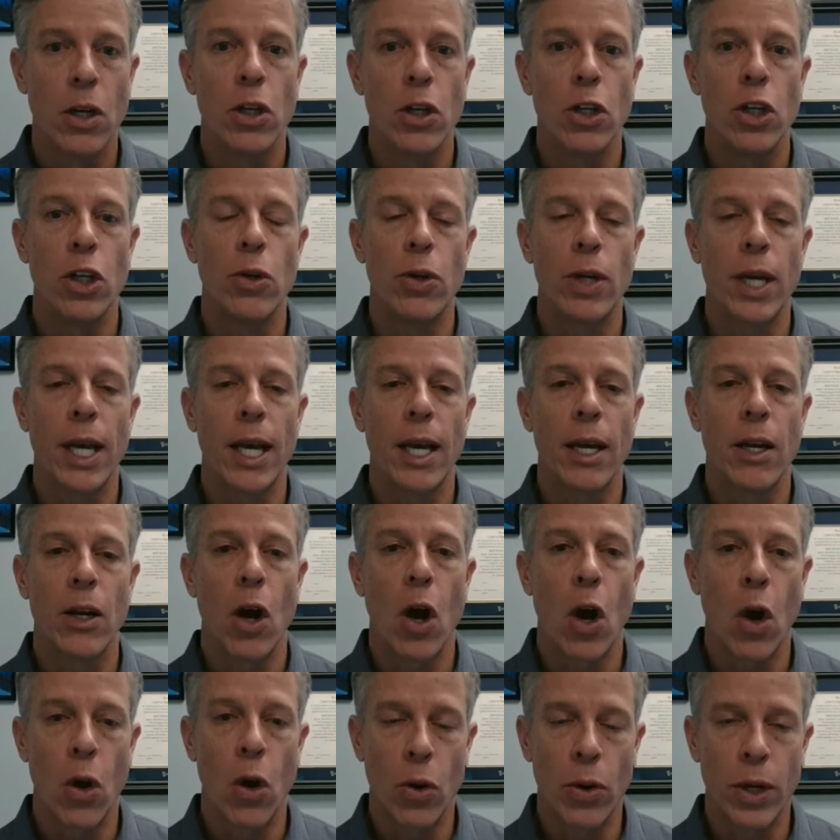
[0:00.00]
You can
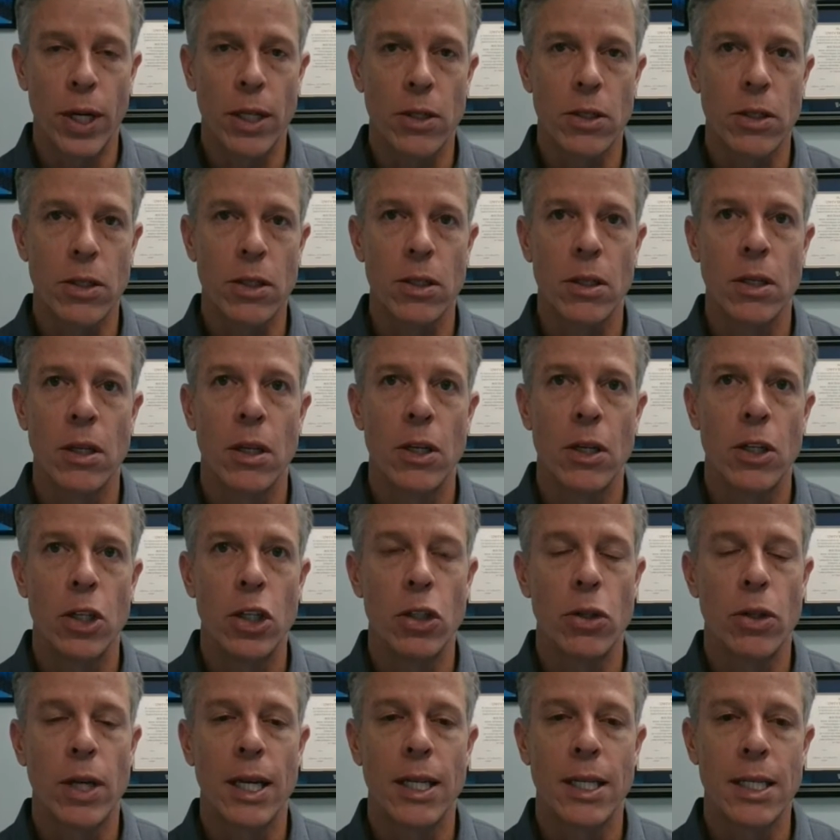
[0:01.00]
own it,
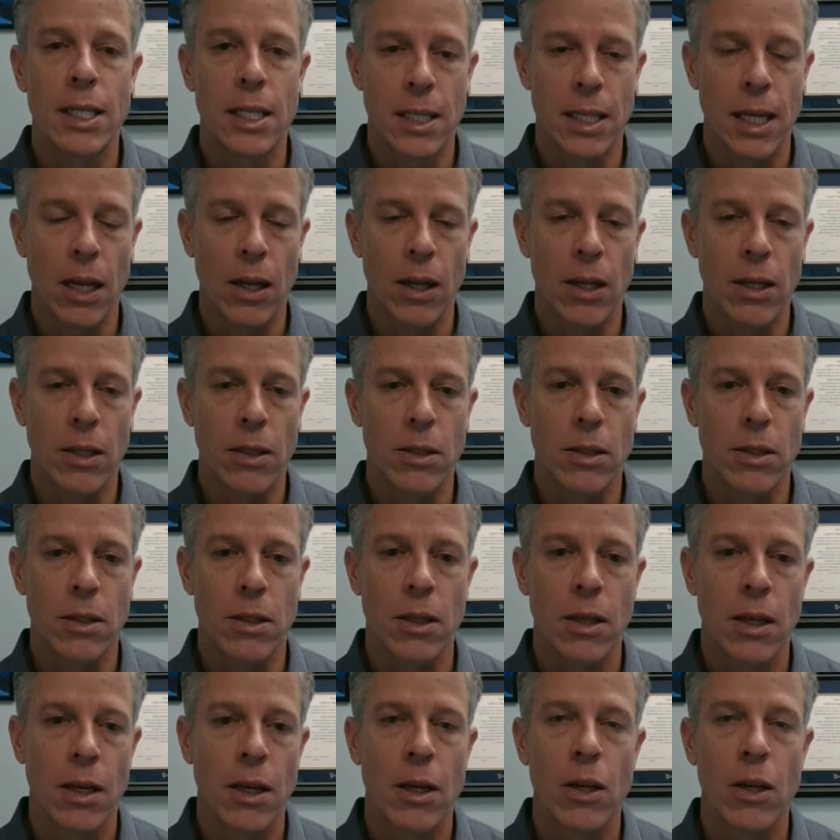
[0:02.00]
you can sell it,